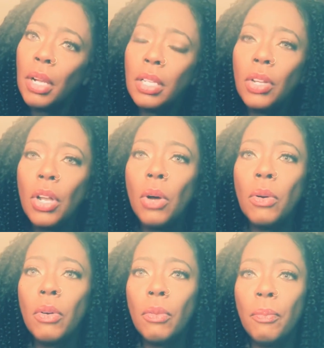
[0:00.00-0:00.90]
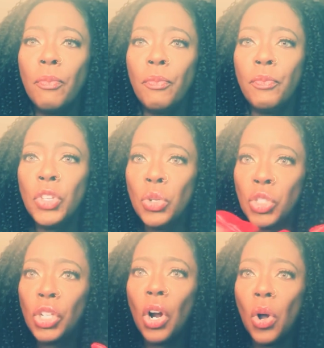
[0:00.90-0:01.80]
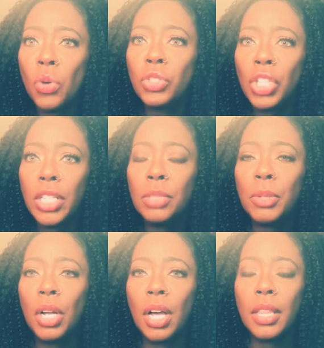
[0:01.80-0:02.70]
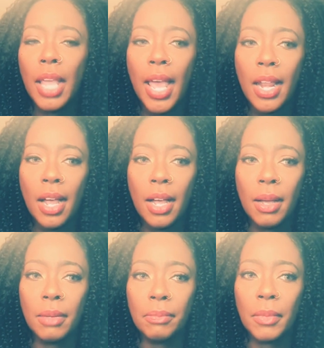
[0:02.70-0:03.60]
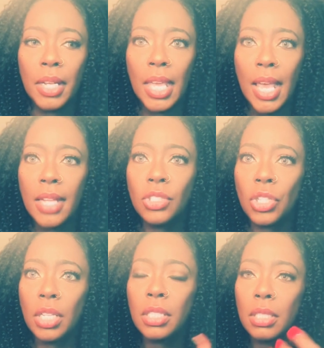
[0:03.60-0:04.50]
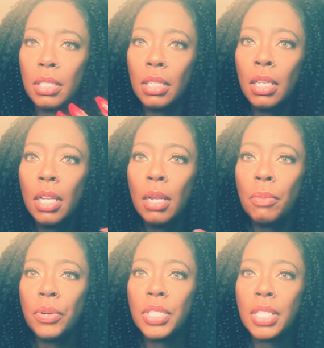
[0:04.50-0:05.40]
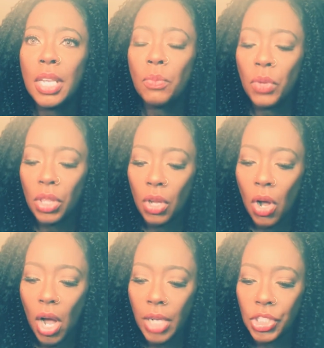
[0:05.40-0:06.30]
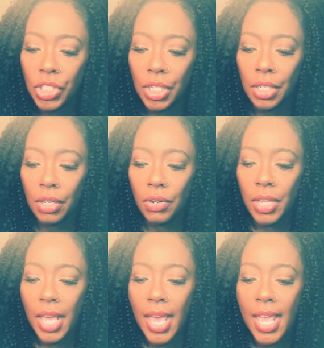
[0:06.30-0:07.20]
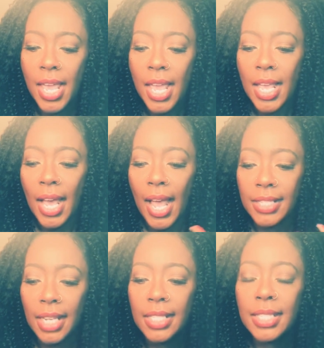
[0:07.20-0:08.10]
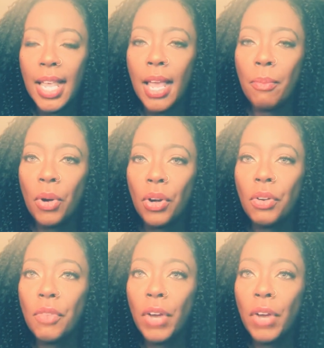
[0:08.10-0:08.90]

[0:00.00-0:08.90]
you know, use your own judgment on that. Again, just proceed with caution, okay? As I said, Mercury